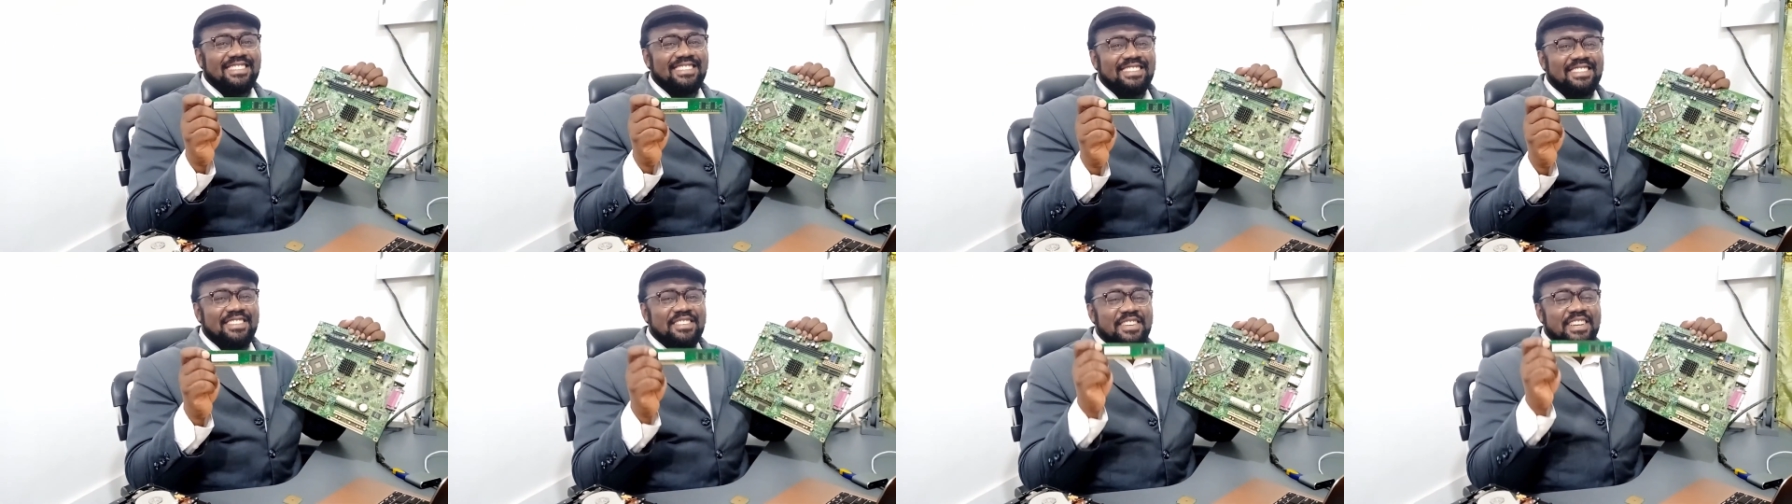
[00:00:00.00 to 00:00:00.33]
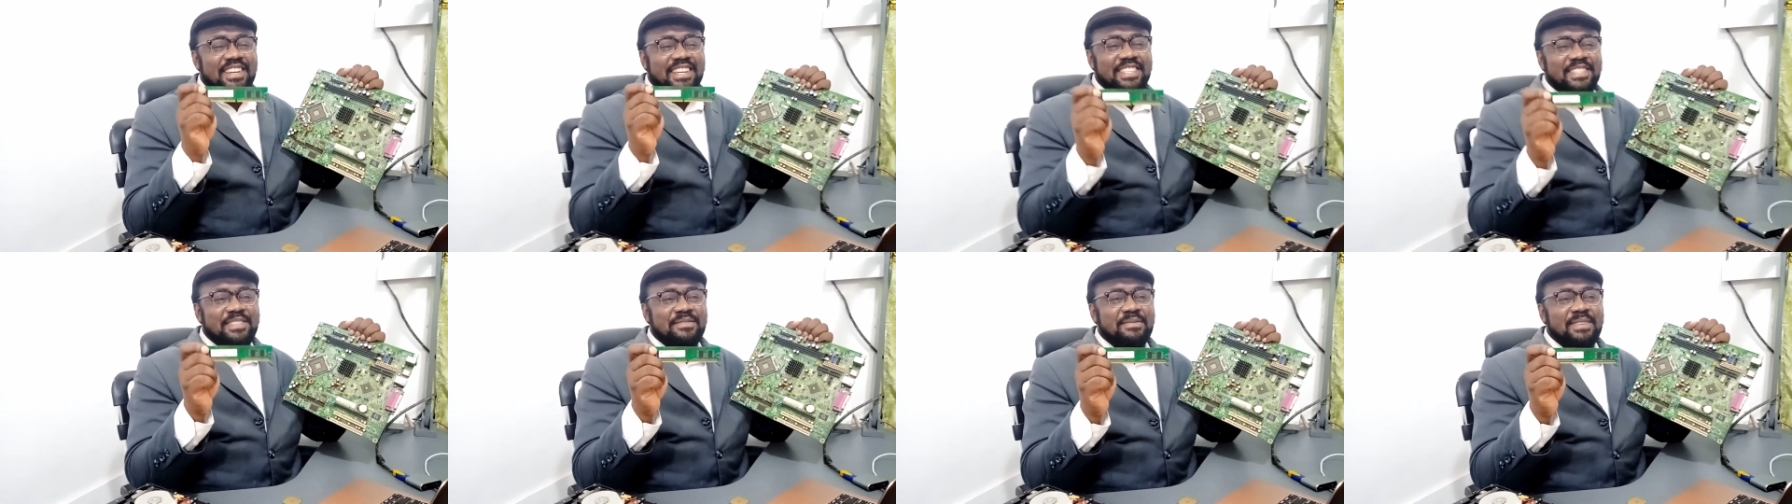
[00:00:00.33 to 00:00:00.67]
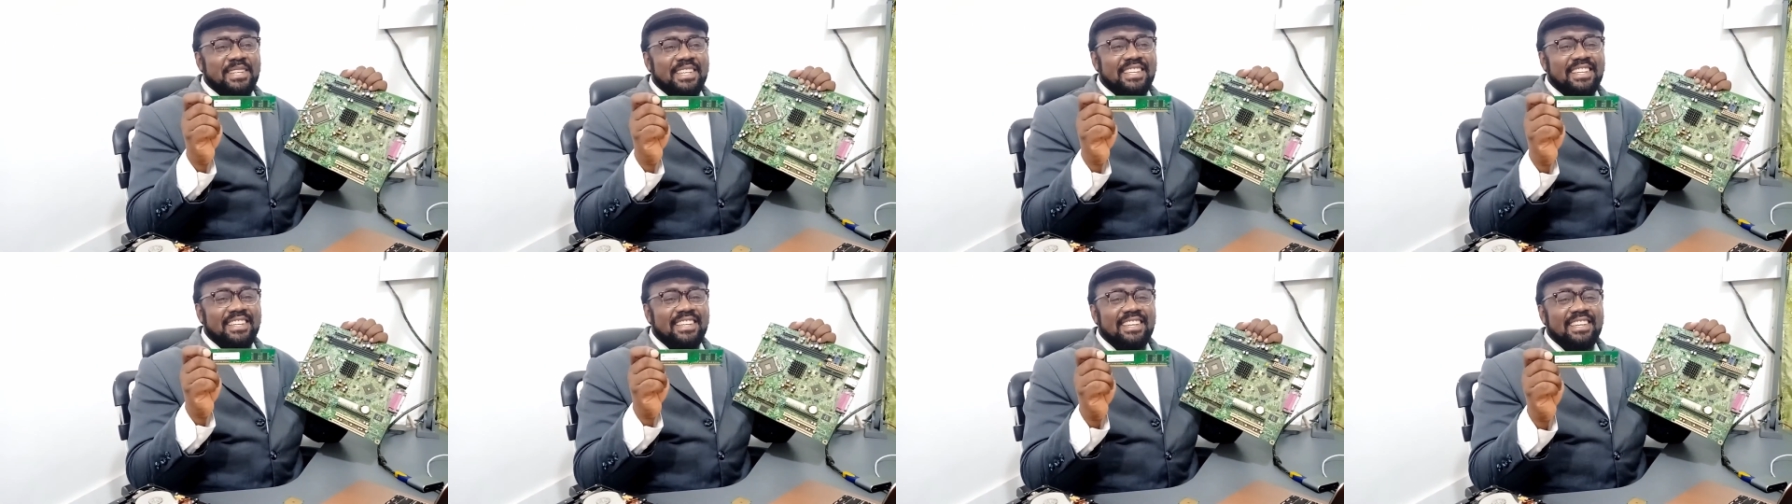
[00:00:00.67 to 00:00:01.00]
Do you get
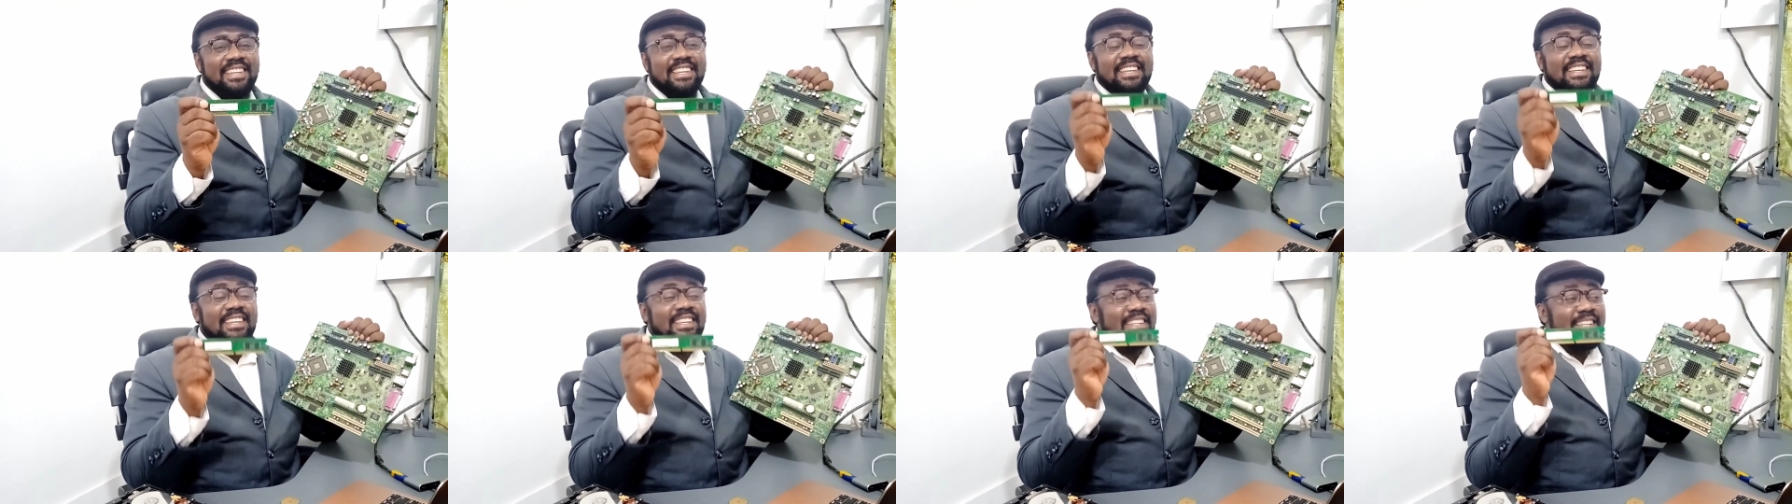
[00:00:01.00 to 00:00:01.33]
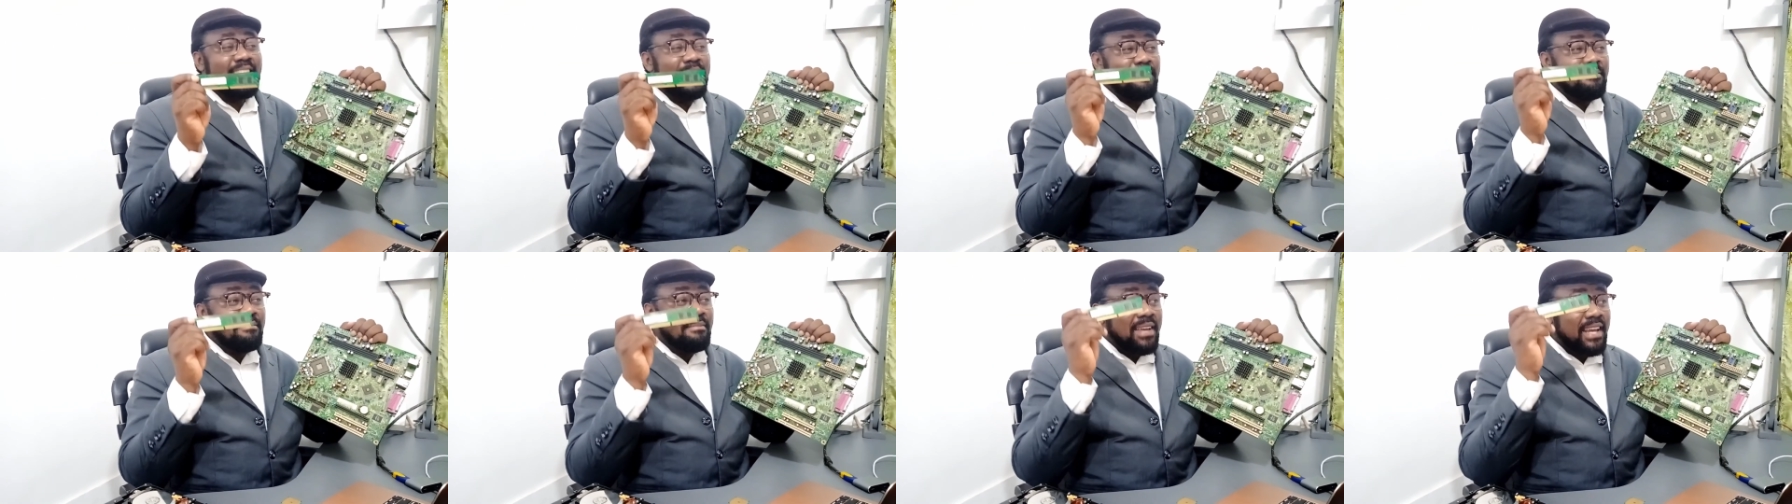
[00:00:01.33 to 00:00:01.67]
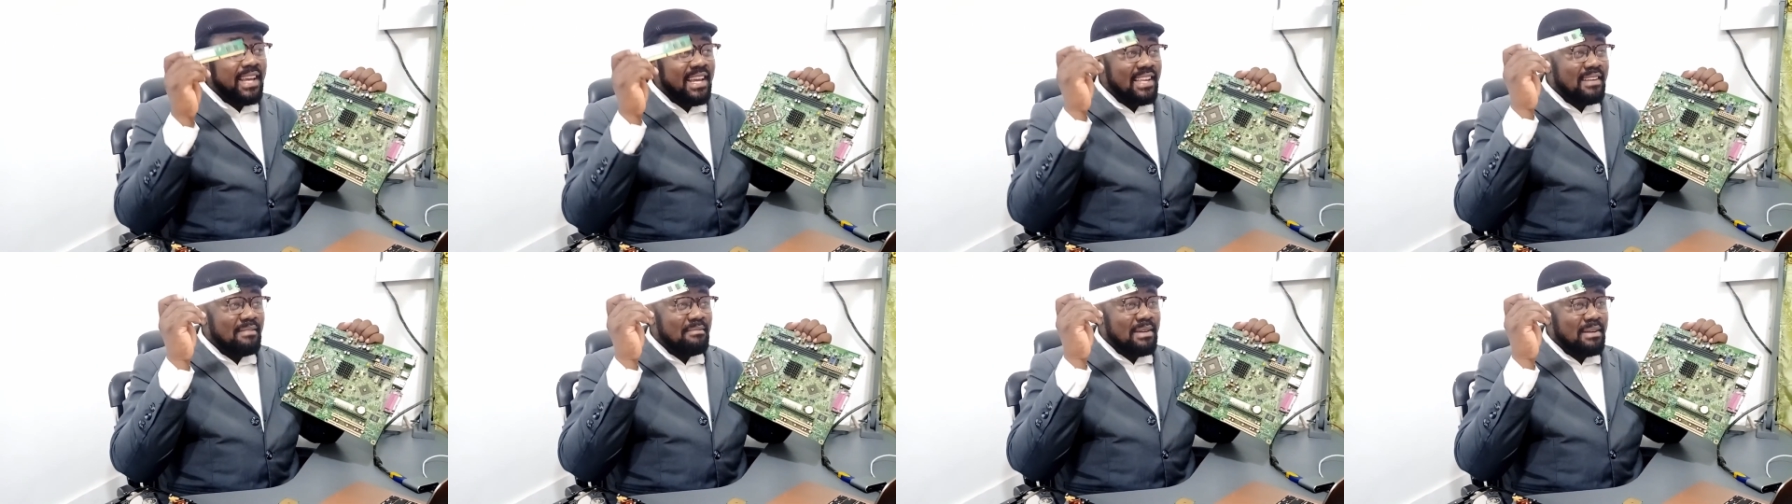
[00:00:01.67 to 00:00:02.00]
me? The
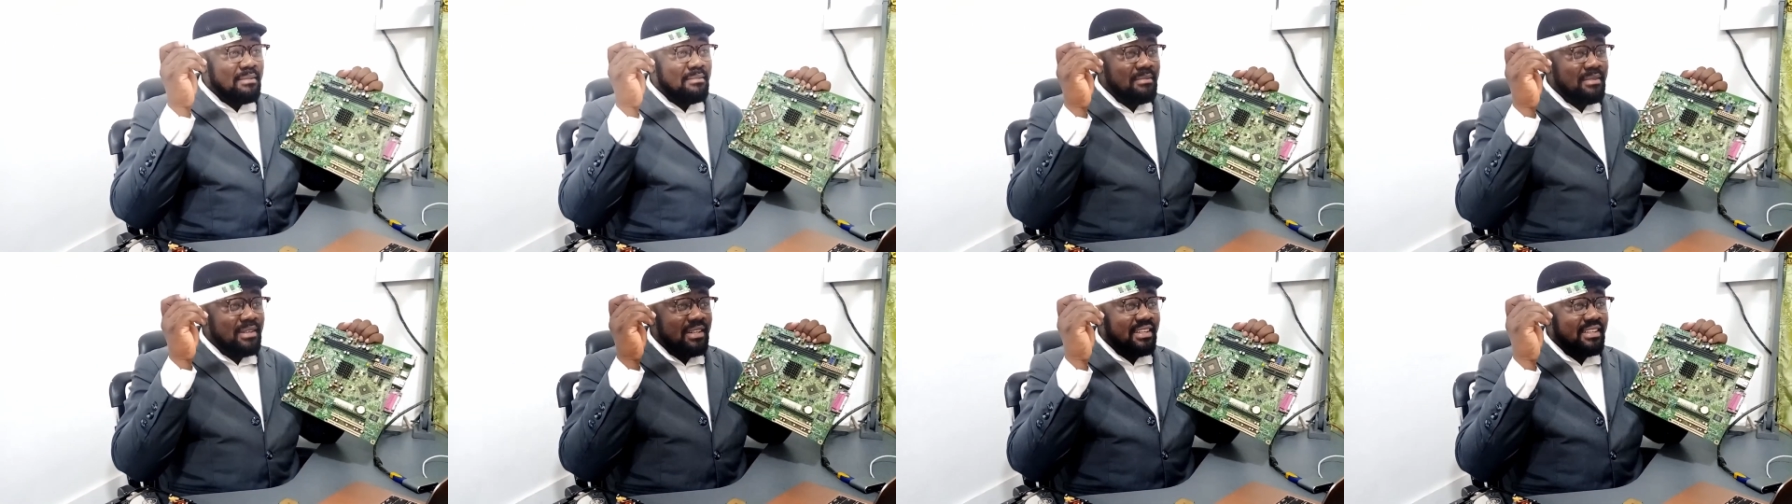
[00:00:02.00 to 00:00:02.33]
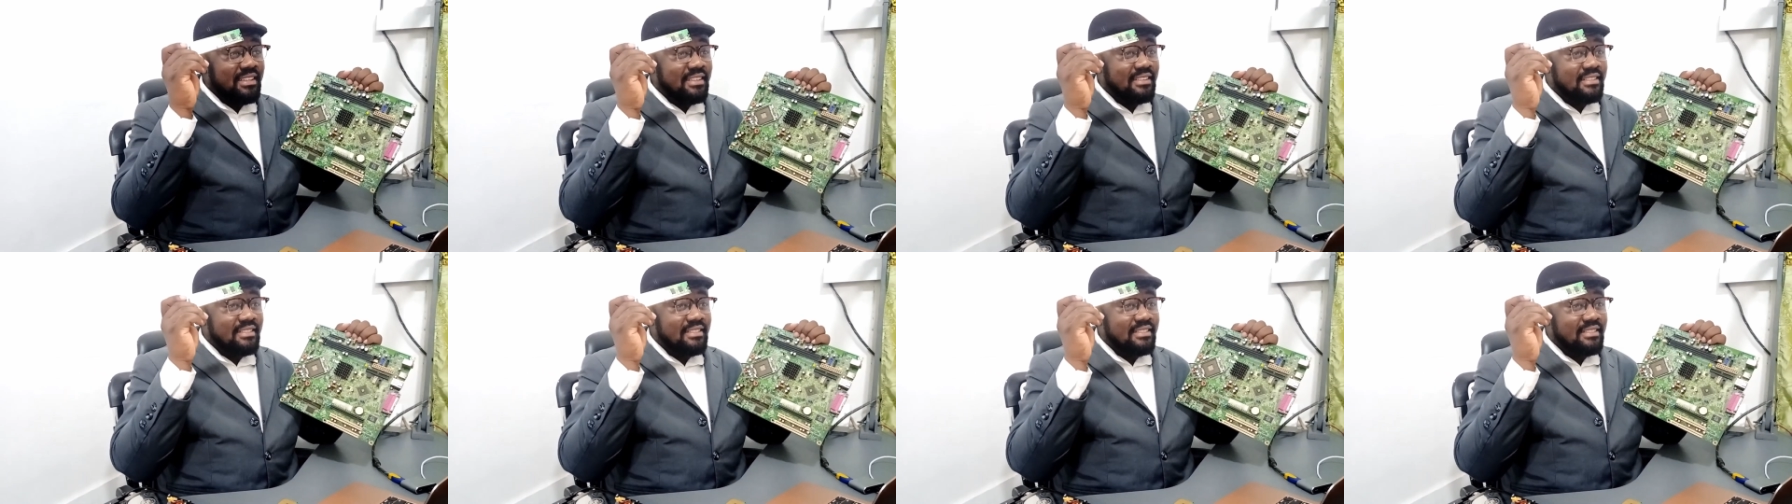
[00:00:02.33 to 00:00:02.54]
main memory.